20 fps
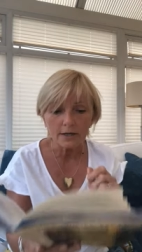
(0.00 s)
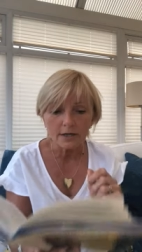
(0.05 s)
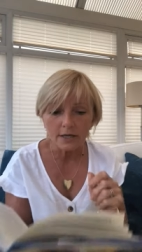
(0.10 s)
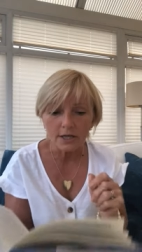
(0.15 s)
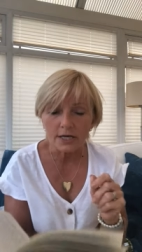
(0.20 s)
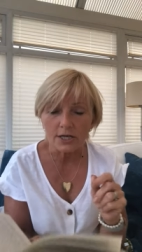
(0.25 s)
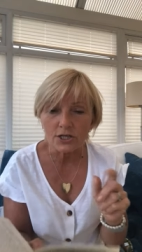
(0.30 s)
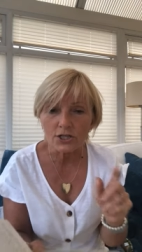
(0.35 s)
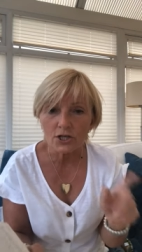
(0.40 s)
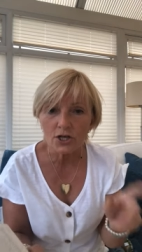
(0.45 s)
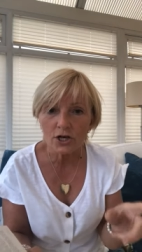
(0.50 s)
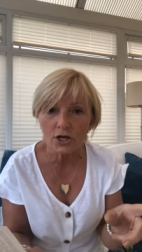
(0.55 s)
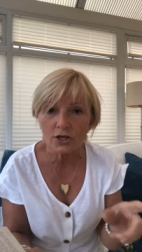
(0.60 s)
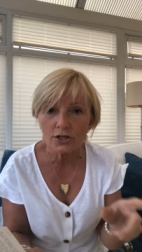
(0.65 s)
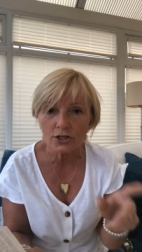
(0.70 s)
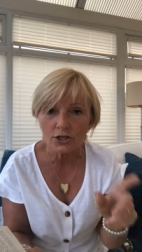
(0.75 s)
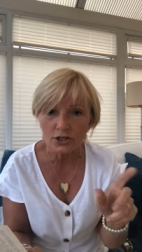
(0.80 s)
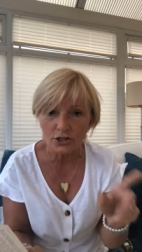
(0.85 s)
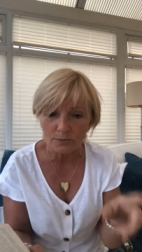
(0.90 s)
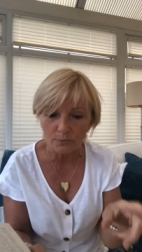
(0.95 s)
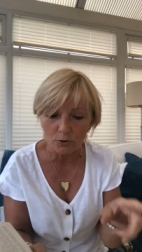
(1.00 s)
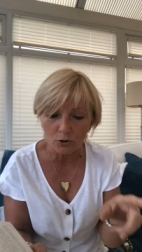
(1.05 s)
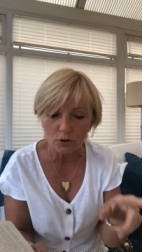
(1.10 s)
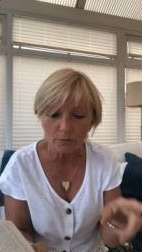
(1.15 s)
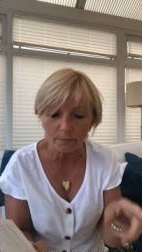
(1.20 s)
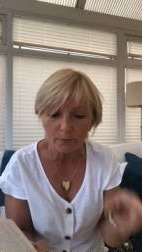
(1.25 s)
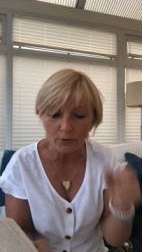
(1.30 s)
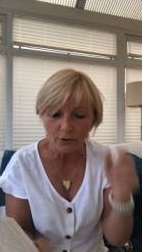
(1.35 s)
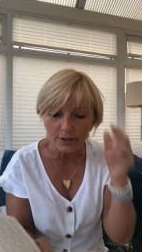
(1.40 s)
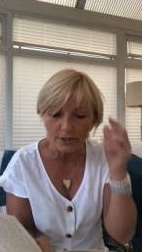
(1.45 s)
He turned a small
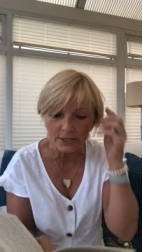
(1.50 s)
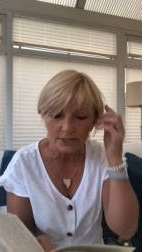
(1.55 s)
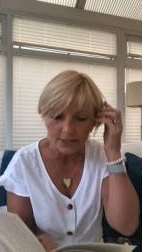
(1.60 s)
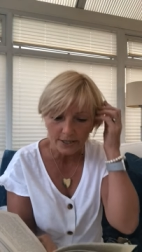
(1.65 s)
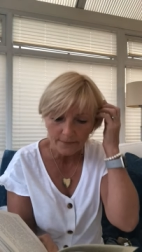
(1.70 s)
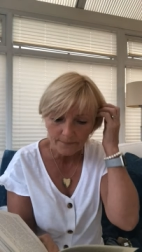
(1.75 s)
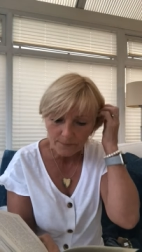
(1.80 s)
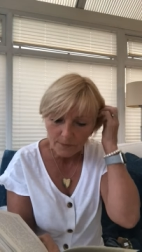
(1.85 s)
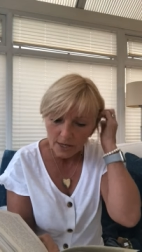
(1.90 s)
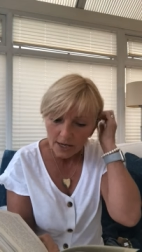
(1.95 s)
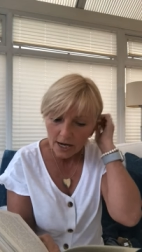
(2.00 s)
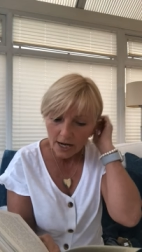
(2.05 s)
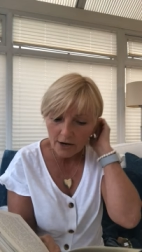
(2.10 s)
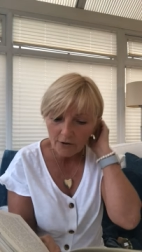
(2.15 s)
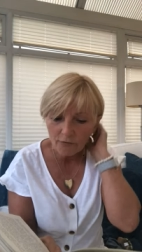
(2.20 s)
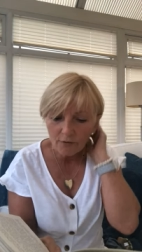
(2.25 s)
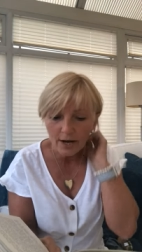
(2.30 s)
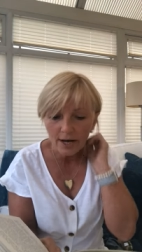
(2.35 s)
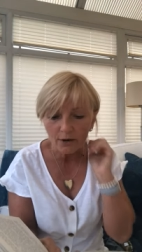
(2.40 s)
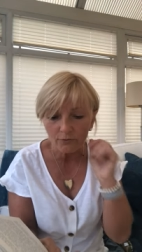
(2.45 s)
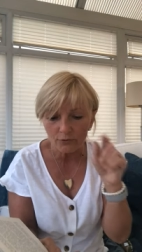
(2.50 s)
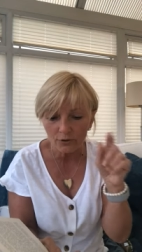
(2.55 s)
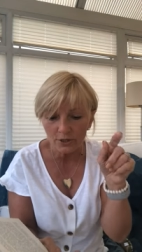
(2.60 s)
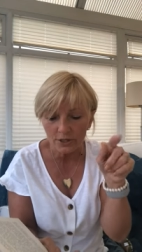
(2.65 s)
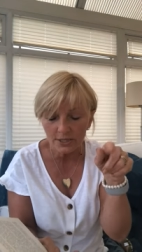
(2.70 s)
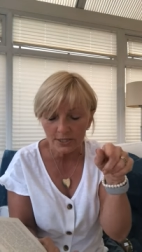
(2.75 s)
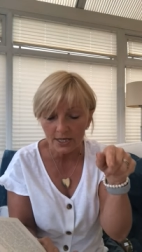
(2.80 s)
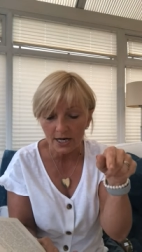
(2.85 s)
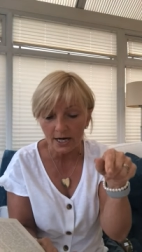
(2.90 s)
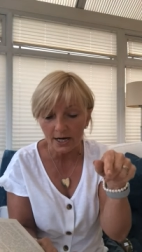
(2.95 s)
pointer around on a
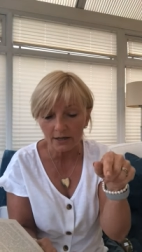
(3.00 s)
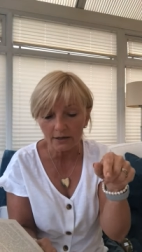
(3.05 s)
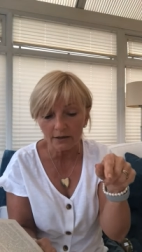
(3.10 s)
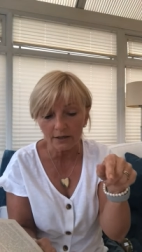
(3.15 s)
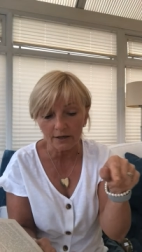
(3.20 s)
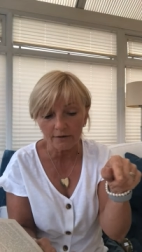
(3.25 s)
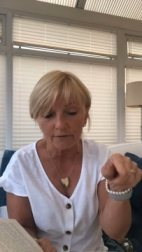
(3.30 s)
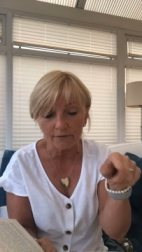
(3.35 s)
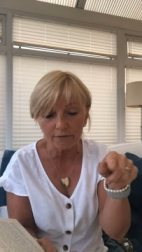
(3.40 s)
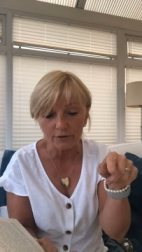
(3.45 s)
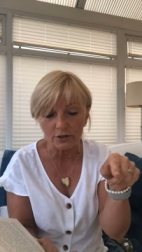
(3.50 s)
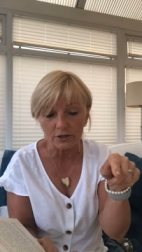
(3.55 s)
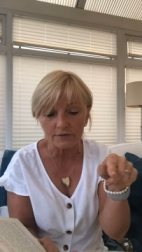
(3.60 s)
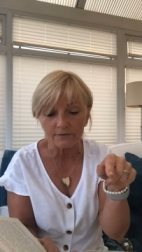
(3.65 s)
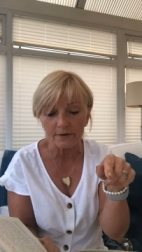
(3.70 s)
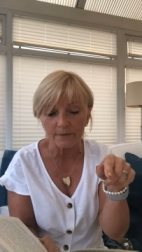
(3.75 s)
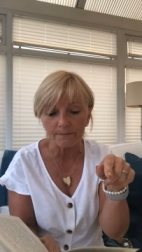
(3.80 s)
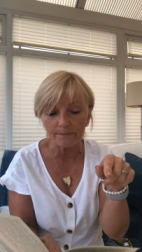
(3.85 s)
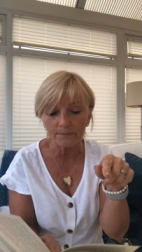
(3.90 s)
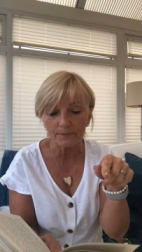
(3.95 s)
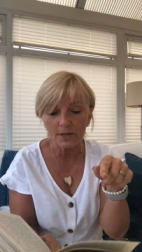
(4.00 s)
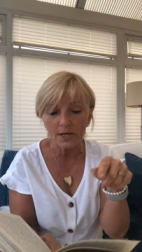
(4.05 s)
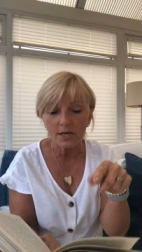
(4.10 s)
dial in front of him.